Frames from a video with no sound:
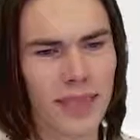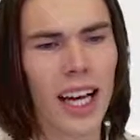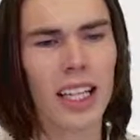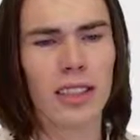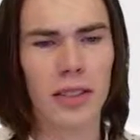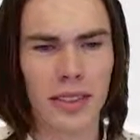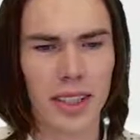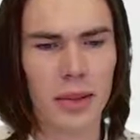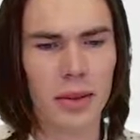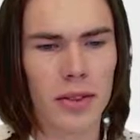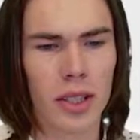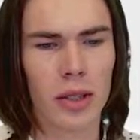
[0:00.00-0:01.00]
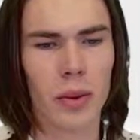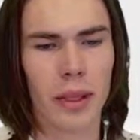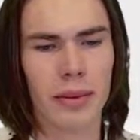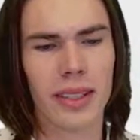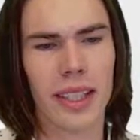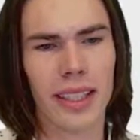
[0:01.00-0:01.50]
As we've seen, we've got the
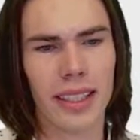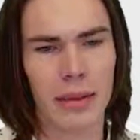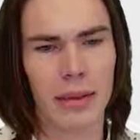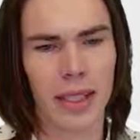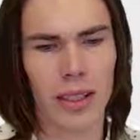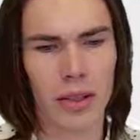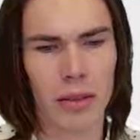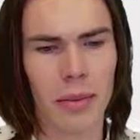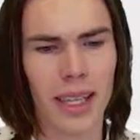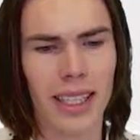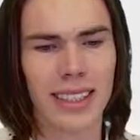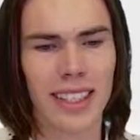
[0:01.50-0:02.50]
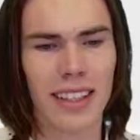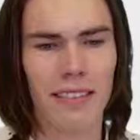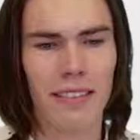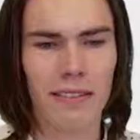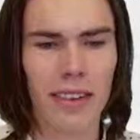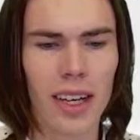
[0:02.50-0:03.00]
website, email, domains,
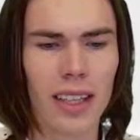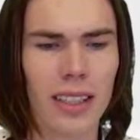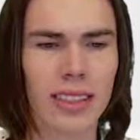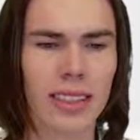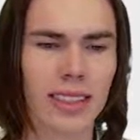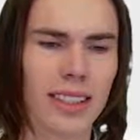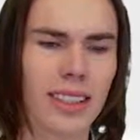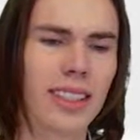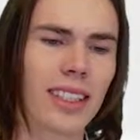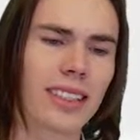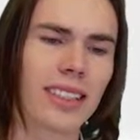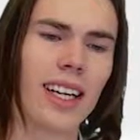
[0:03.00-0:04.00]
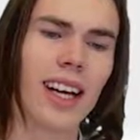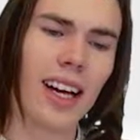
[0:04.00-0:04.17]
and file statistics,